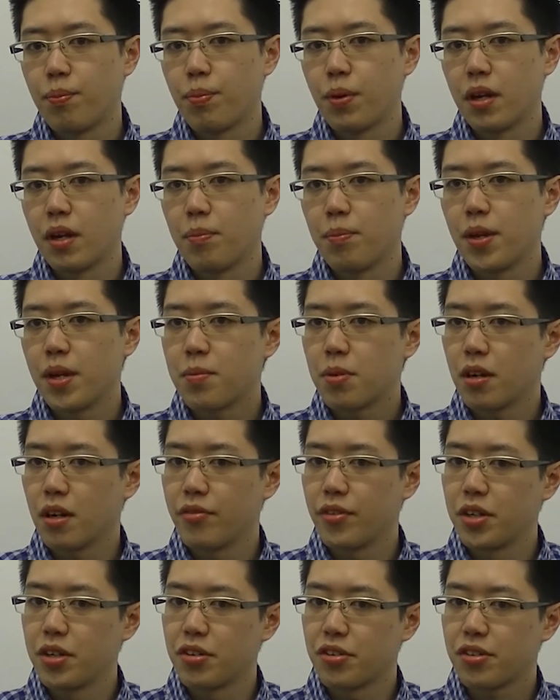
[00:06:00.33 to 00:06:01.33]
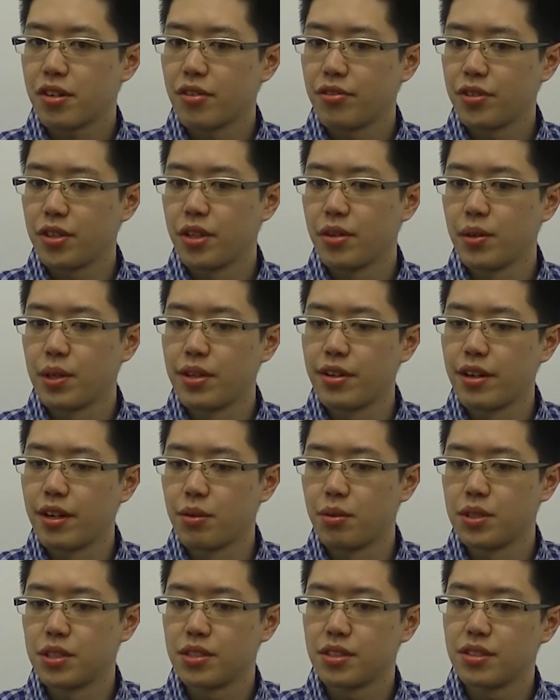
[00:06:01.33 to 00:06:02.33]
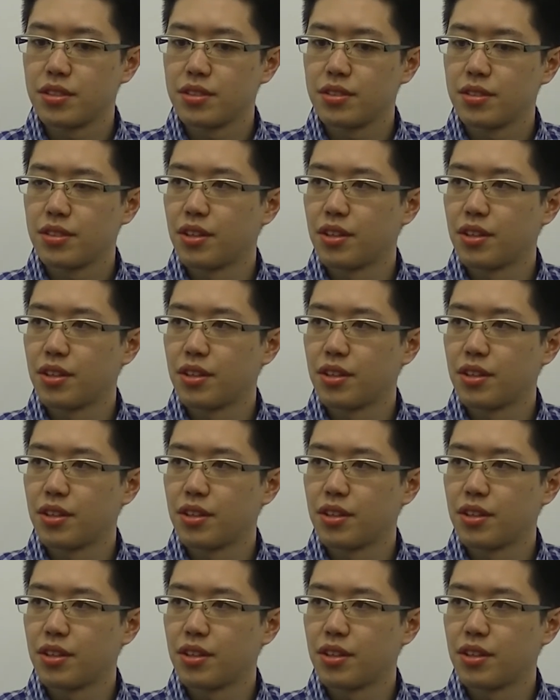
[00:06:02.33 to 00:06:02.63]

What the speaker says: But a big part of our discovery there was,